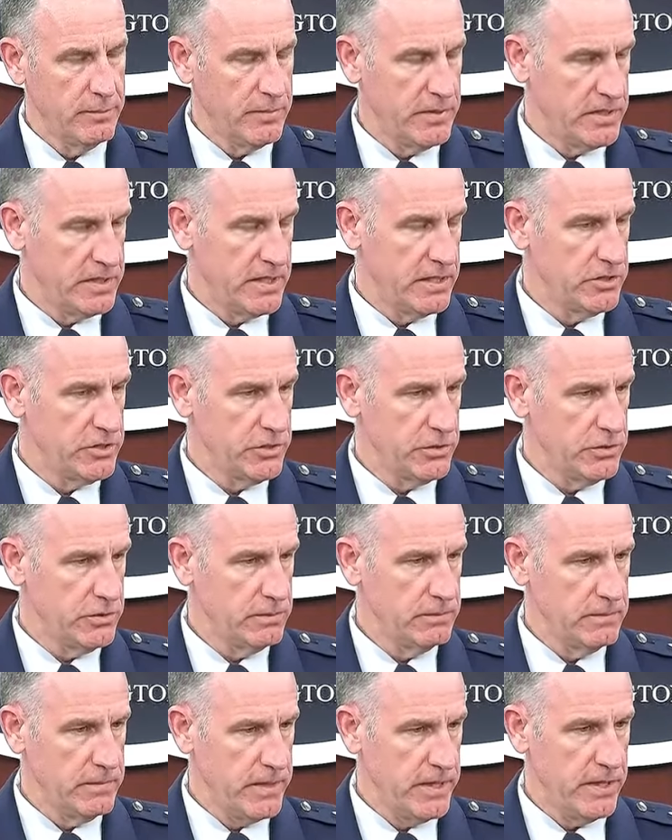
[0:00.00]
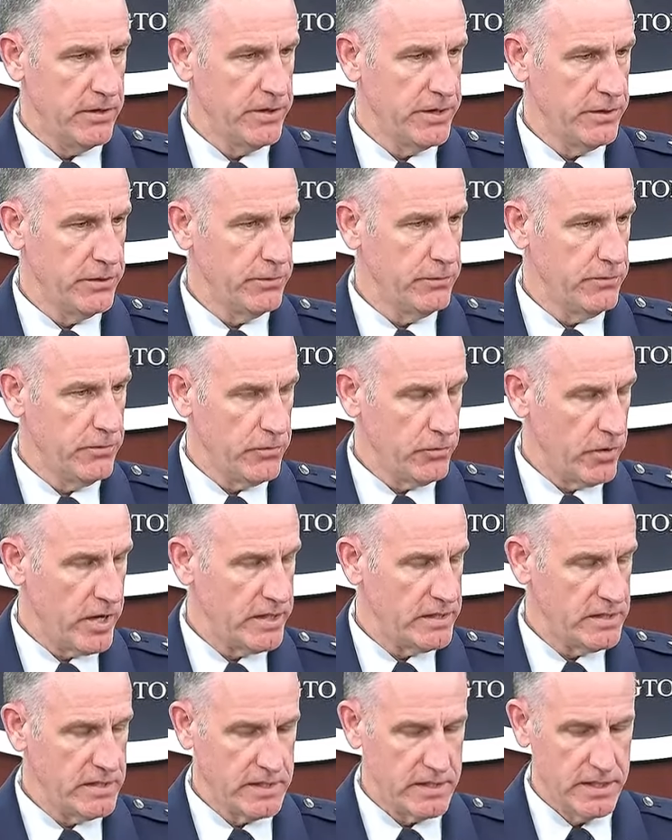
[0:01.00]
potential aerial
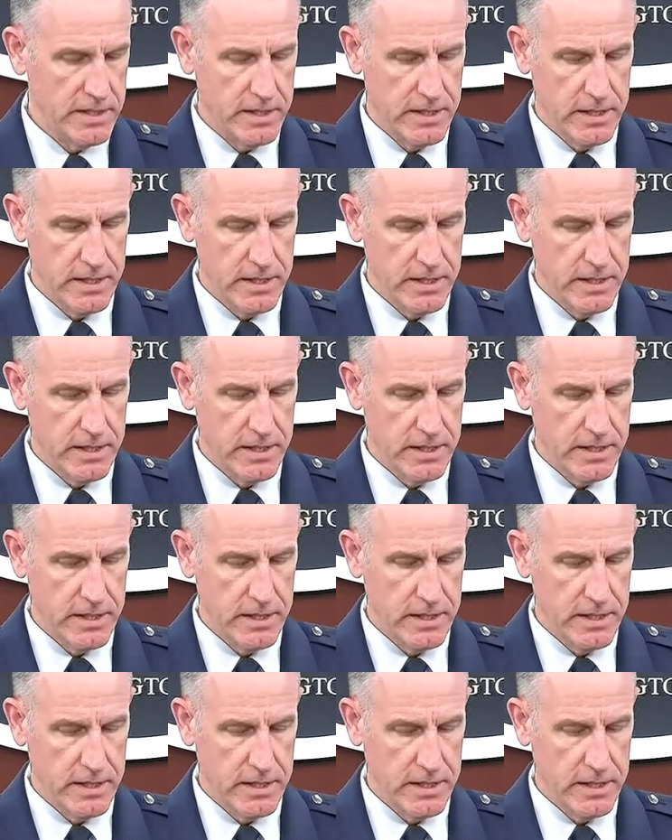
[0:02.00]
threats,